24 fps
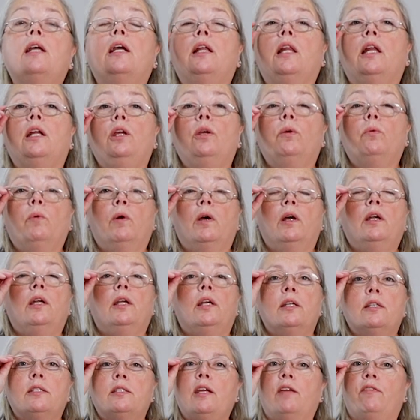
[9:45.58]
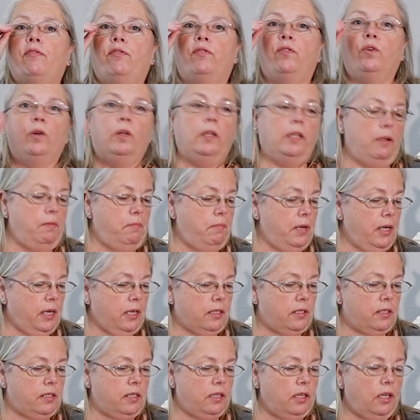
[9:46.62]
thing that you want is a fully
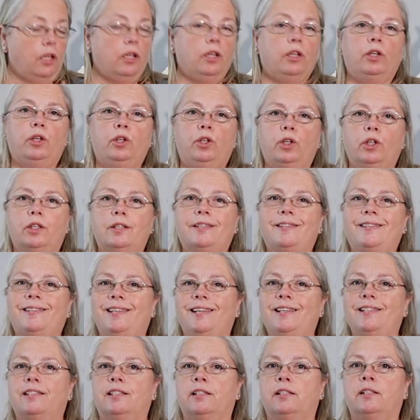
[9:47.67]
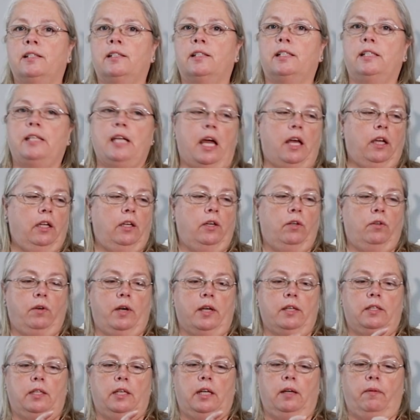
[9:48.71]
mixed Good Seasons Italian
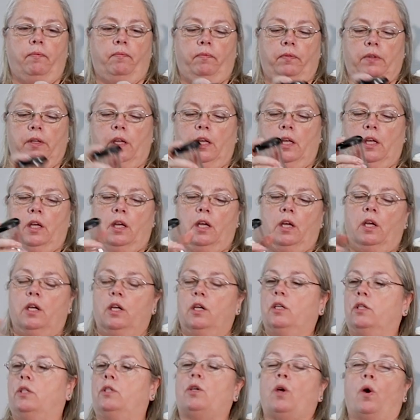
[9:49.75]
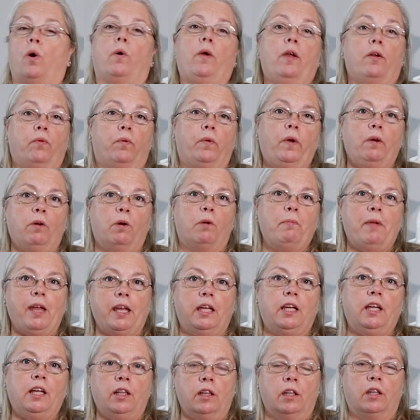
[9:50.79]
dressing. So if we were
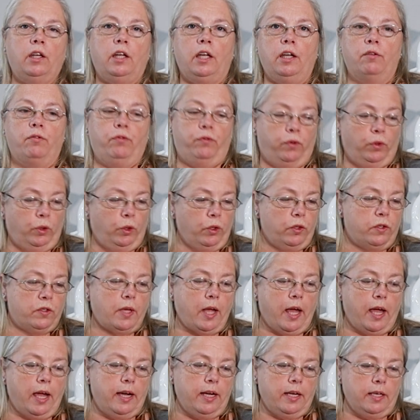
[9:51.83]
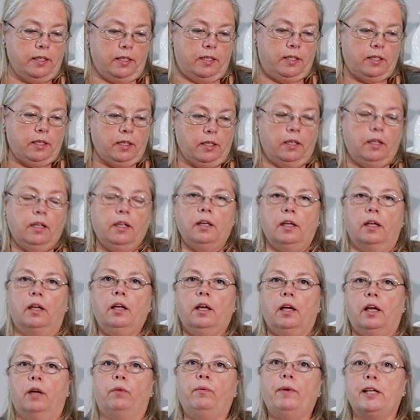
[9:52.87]
making the full size
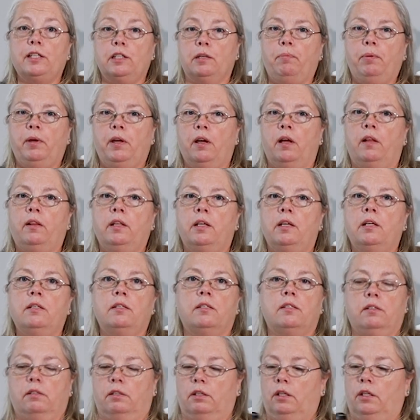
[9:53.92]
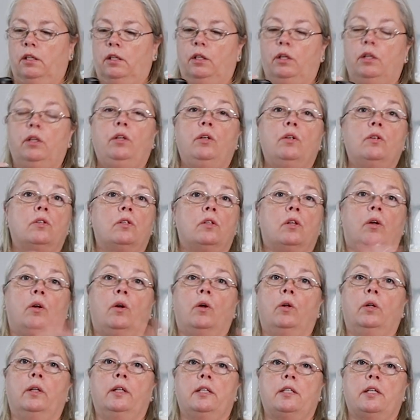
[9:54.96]
recipe on this, you'd use the
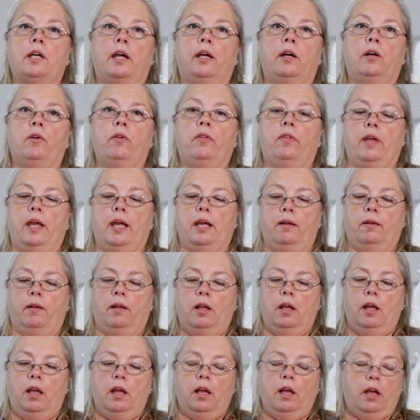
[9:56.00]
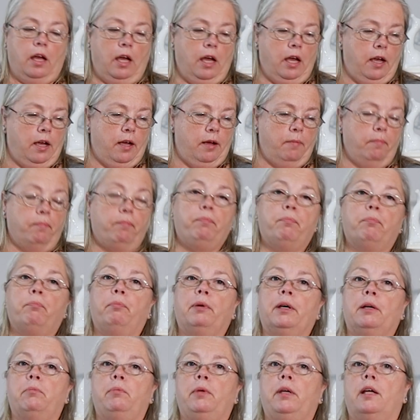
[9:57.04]
whole entire thing.
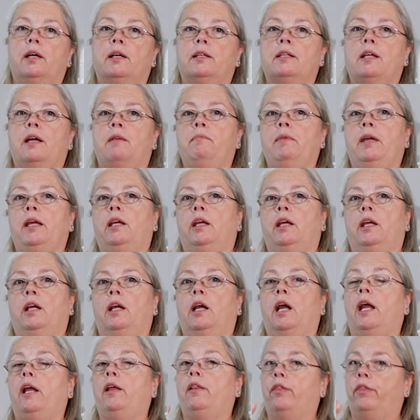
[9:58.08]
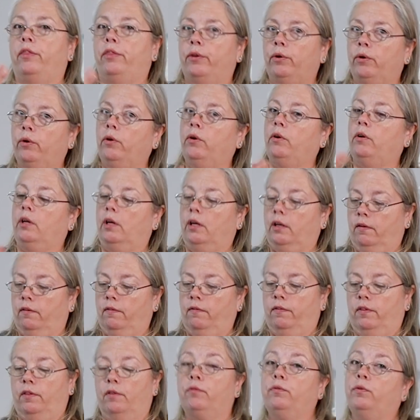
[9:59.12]
But because I'm making a third
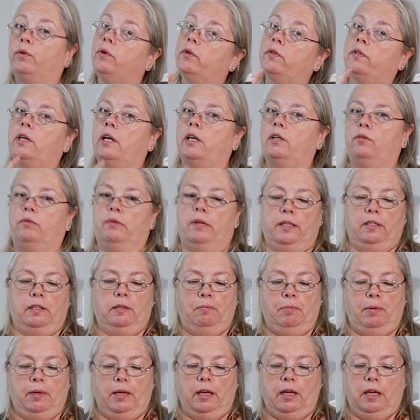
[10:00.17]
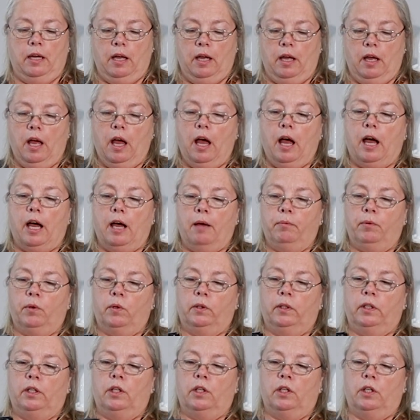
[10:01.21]
of the full-size recipe, I'm
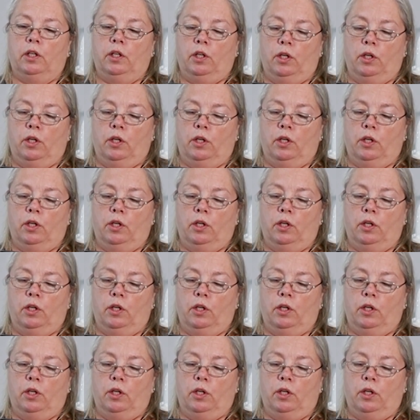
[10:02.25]
only going to